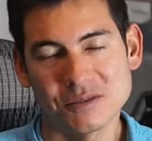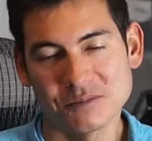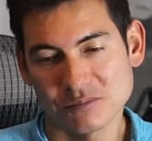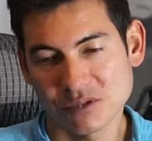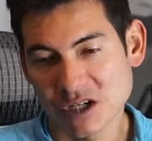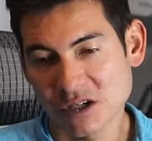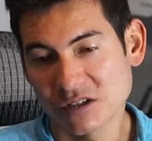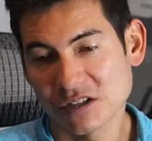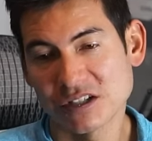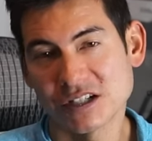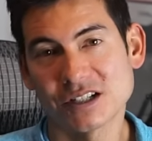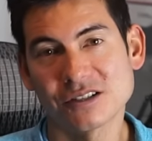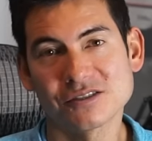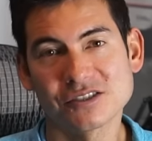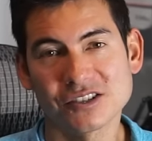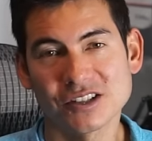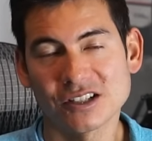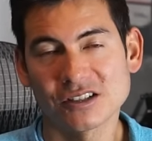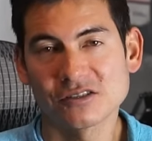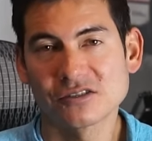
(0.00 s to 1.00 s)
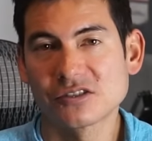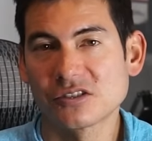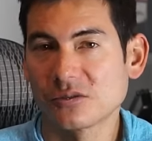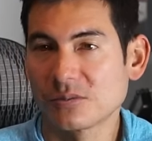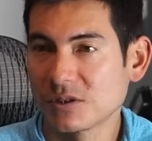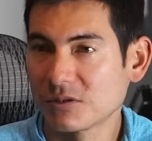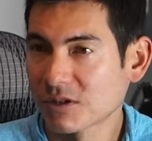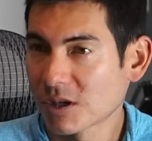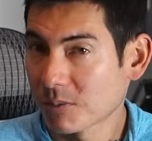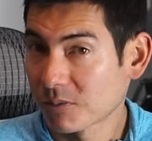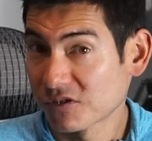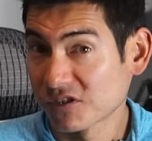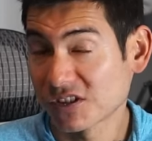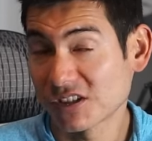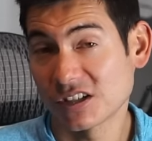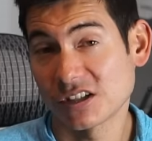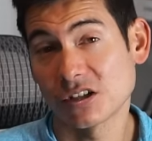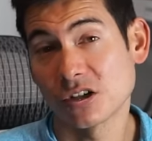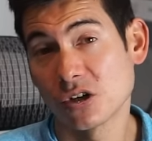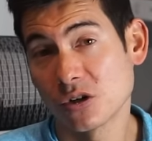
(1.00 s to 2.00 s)
Proud to announce that I'll still be
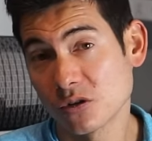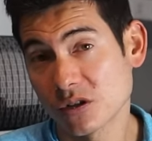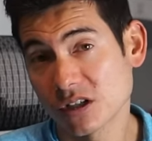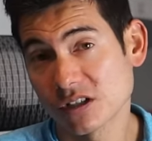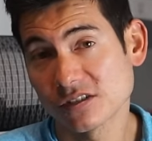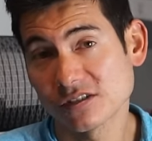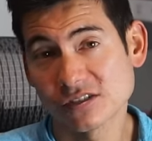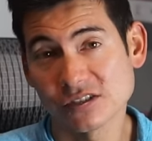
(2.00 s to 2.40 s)
representing Hoka.